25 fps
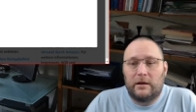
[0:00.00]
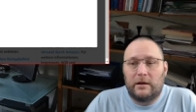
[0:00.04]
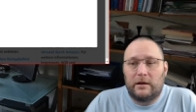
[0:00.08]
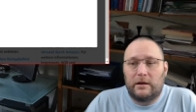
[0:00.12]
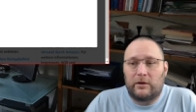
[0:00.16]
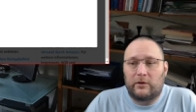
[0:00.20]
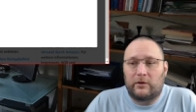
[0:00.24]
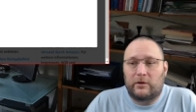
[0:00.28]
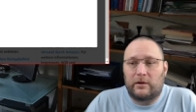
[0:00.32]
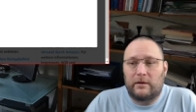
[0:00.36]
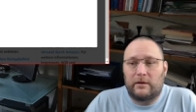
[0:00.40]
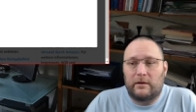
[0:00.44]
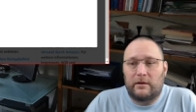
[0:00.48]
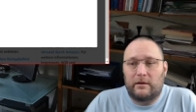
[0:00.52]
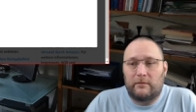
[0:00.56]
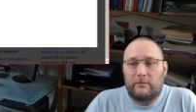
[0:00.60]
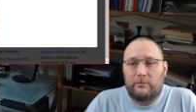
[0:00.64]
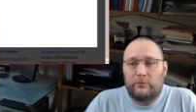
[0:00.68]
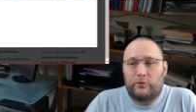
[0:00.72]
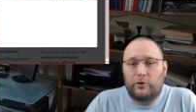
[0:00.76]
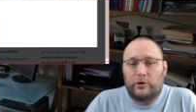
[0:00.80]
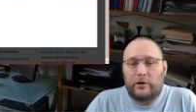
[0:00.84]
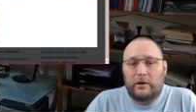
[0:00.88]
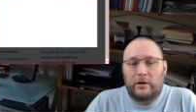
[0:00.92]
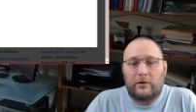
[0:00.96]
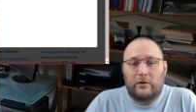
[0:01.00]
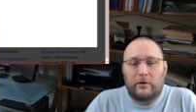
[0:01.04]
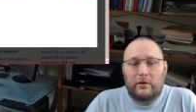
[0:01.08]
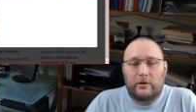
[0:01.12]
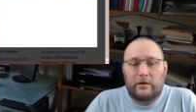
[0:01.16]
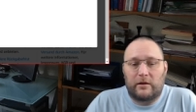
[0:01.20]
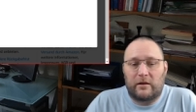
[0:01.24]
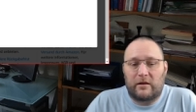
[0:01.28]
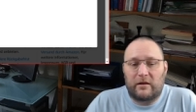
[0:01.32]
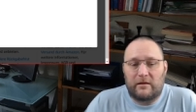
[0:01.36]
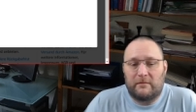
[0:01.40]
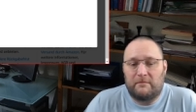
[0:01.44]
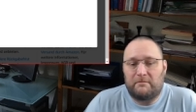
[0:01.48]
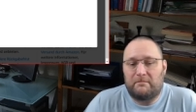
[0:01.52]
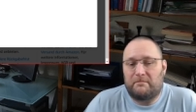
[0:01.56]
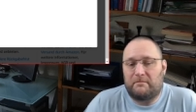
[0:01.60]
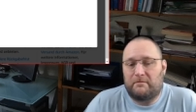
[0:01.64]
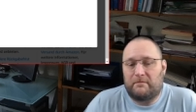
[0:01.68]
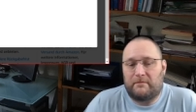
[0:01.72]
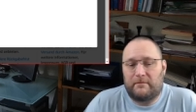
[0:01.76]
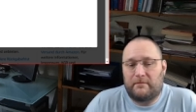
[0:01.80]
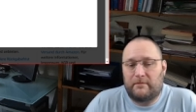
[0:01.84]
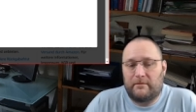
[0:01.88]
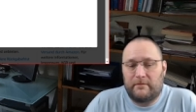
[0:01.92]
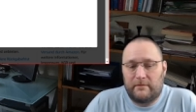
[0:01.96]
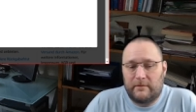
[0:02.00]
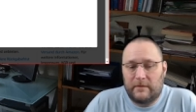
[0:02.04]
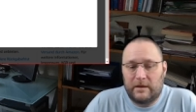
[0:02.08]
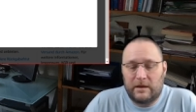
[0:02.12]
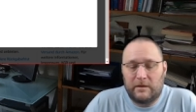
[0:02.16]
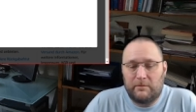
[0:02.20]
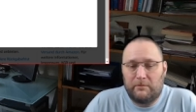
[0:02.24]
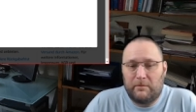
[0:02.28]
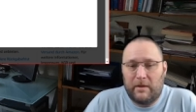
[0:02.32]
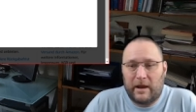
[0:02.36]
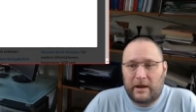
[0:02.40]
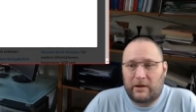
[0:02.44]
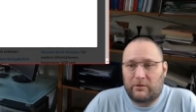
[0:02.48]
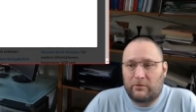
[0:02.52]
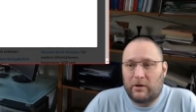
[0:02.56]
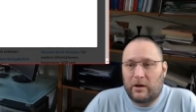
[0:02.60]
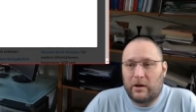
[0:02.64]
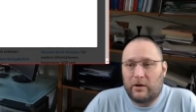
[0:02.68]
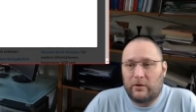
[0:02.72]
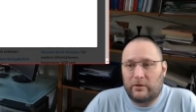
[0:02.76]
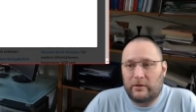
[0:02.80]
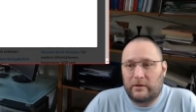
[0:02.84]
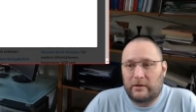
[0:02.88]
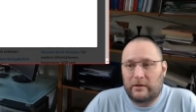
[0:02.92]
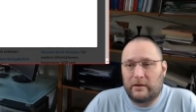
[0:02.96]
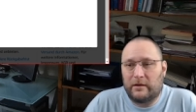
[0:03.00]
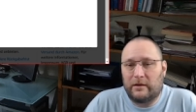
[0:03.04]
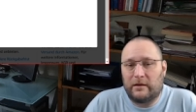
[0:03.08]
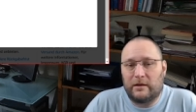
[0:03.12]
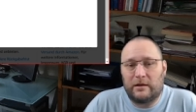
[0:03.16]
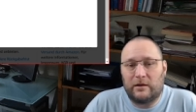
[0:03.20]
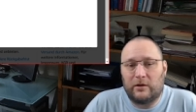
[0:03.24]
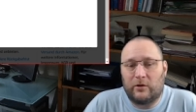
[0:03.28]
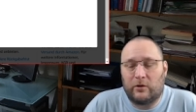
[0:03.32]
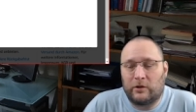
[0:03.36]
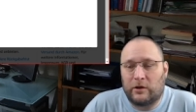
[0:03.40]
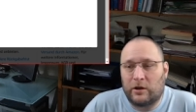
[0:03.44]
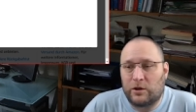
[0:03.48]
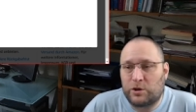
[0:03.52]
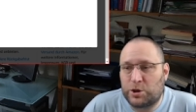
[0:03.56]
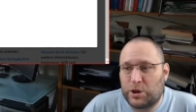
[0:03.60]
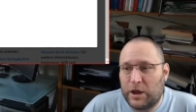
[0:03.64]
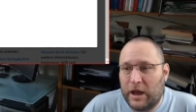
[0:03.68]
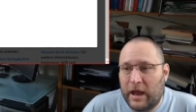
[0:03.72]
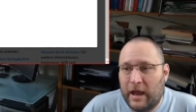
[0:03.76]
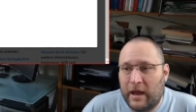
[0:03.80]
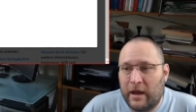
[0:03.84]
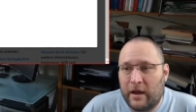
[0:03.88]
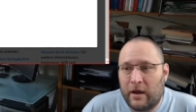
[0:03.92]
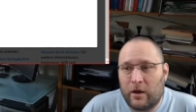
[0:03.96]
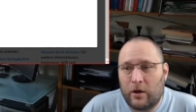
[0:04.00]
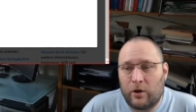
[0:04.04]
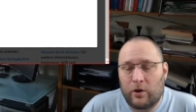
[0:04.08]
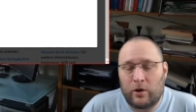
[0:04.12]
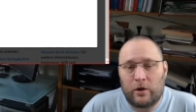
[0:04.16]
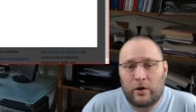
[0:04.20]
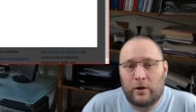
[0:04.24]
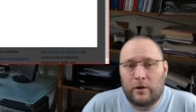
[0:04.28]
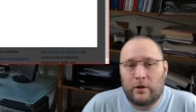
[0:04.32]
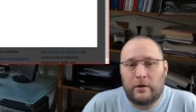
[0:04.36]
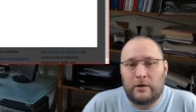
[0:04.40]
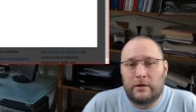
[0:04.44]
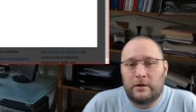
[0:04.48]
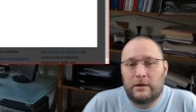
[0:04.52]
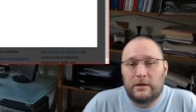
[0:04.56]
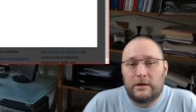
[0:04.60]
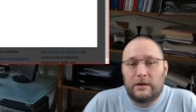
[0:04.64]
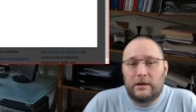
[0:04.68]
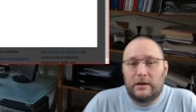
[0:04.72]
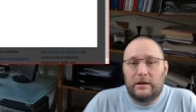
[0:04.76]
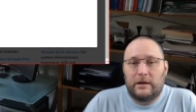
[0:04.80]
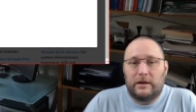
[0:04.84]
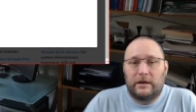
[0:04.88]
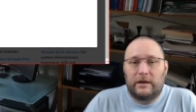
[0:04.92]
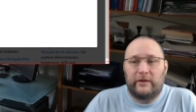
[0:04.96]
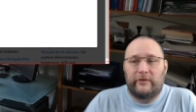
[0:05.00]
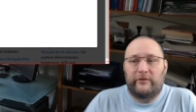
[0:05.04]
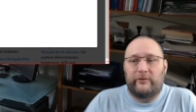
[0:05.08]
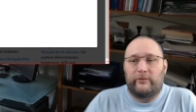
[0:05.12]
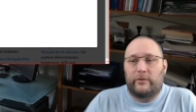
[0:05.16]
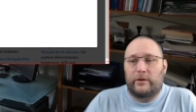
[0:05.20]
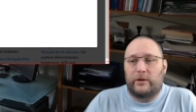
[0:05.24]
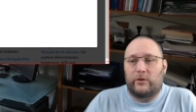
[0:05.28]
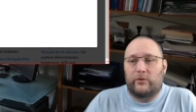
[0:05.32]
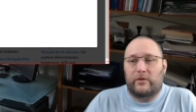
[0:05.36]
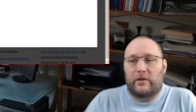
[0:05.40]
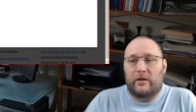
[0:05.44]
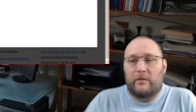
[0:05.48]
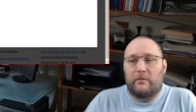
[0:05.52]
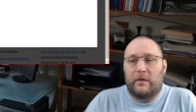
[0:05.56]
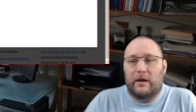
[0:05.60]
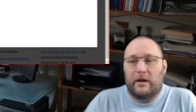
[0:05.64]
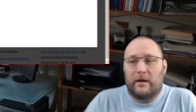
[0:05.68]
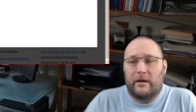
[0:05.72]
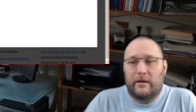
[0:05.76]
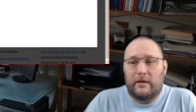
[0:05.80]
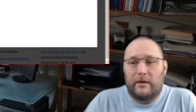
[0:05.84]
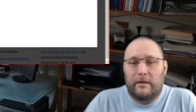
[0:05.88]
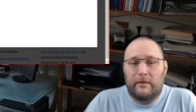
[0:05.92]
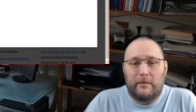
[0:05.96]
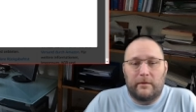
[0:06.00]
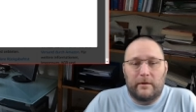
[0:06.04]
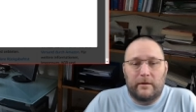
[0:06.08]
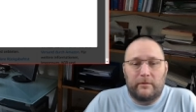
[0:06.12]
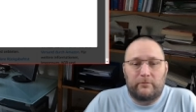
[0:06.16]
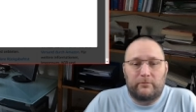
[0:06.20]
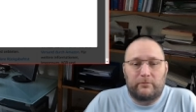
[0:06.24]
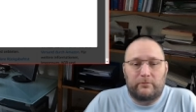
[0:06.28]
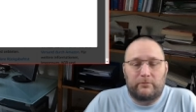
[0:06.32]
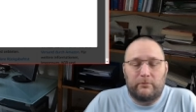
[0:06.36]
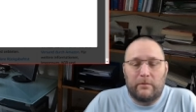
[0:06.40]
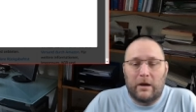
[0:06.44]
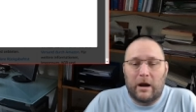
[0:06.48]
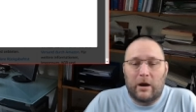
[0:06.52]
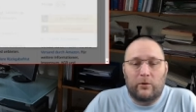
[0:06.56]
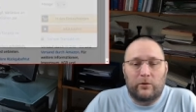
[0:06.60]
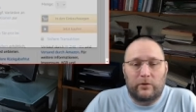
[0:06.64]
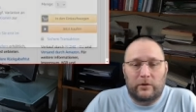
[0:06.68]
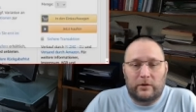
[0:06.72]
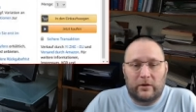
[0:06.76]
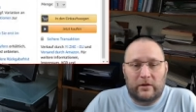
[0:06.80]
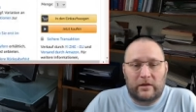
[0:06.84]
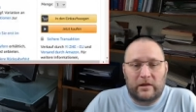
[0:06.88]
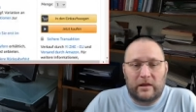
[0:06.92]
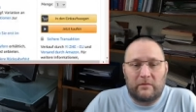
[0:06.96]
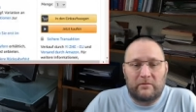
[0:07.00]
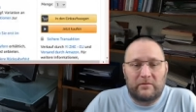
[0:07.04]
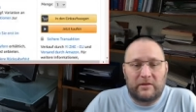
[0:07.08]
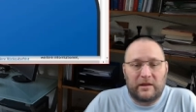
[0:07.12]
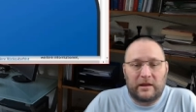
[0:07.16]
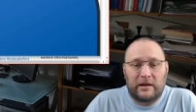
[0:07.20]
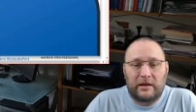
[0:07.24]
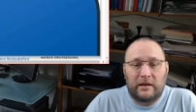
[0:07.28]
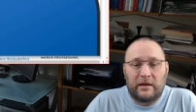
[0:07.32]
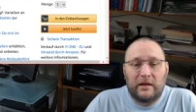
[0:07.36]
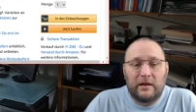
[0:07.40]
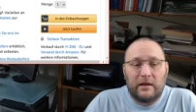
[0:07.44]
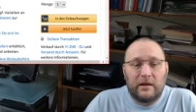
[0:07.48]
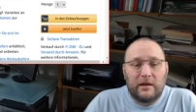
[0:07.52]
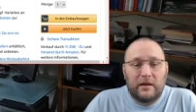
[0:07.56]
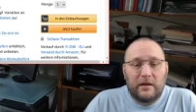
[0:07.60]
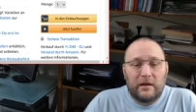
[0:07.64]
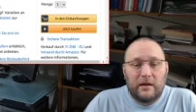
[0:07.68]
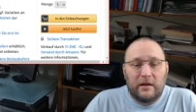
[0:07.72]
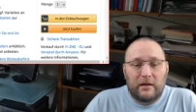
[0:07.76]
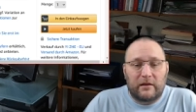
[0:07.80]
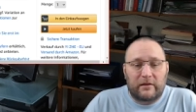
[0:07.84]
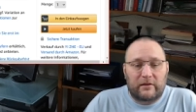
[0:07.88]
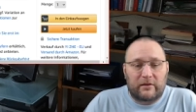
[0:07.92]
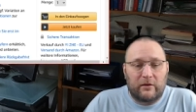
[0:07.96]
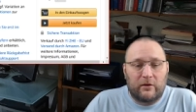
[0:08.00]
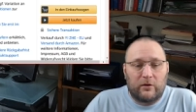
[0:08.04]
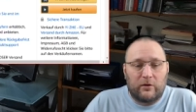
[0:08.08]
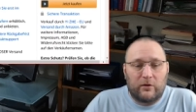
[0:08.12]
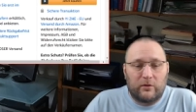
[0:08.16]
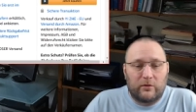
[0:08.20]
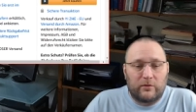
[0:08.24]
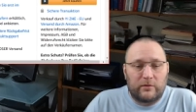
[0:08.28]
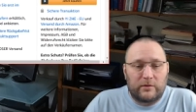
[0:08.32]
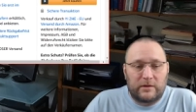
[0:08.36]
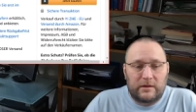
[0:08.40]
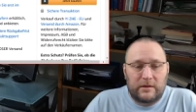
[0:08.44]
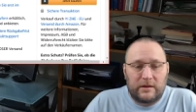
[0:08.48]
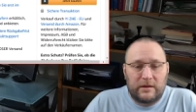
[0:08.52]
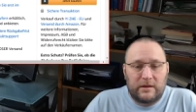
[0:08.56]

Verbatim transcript: you can put it on some in the background uh, in, on a chair or even use a, a, mount or something so